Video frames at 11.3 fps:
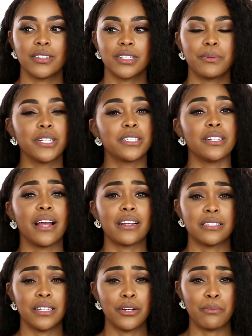especially like a
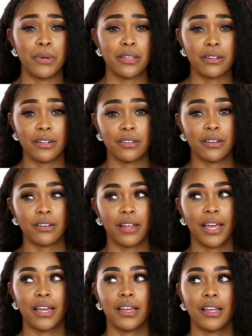single mother,
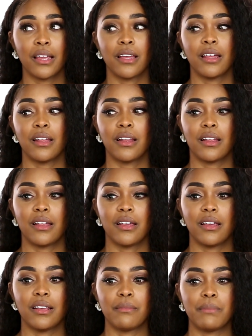like
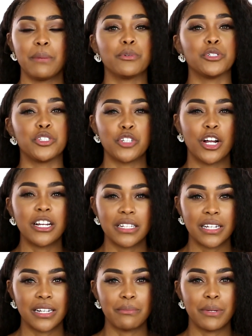people
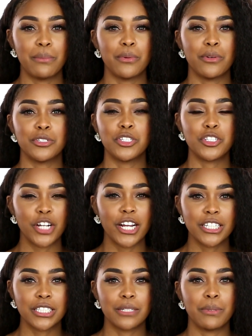struggling, people
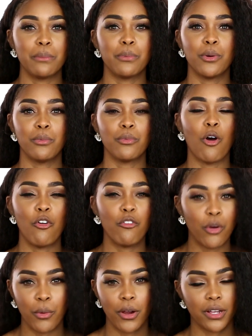stressed, people
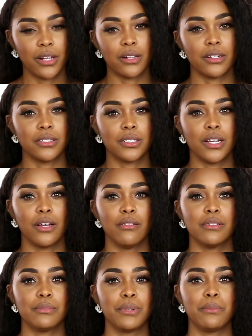overworking
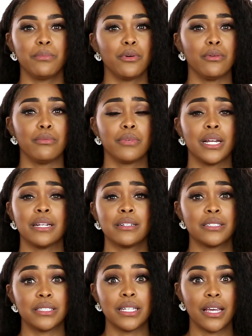themselves, people
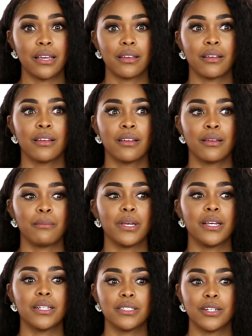getting sick
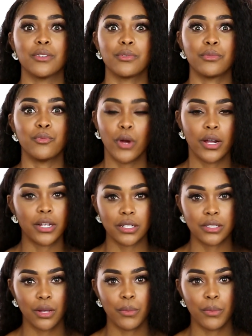because they're working so